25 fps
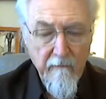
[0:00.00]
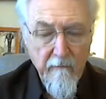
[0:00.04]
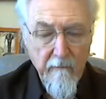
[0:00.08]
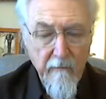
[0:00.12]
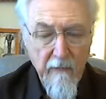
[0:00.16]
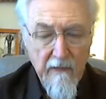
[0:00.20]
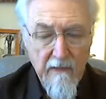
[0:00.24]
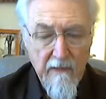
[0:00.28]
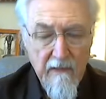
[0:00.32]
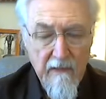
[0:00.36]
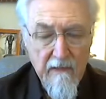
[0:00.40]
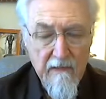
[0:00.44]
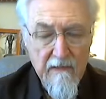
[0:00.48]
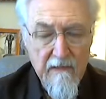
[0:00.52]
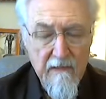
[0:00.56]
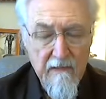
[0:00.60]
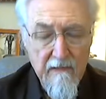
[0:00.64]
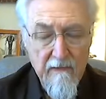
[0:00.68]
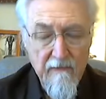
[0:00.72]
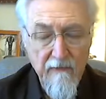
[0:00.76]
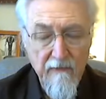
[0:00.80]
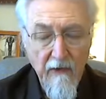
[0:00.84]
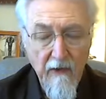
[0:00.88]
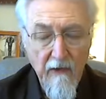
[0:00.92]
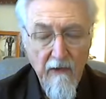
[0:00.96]
But this
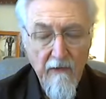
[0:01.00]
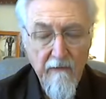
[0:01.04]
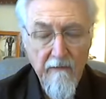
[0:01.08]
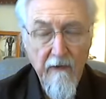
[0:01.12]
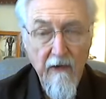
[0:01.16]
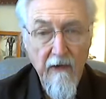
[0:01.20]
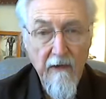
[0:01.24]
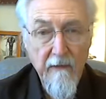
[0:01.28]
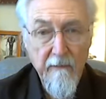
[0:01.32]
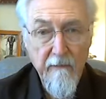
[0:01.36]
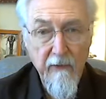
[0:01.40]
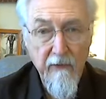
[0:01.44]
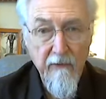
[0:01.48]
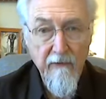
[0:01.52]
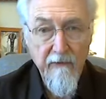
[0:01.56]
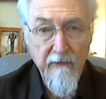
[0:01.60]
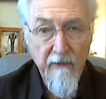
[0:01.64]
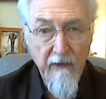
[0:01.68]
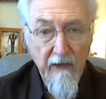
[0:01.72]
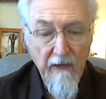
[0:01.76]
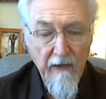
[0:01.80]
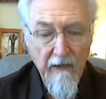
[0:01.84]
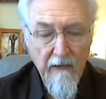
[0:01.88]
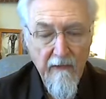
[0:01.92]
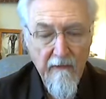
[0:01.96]
is very, very
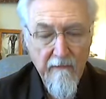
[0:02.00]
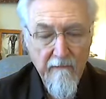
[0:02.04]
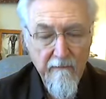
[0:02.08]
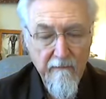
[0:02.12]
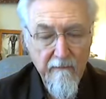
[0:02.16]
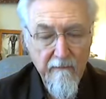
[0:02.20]
profound.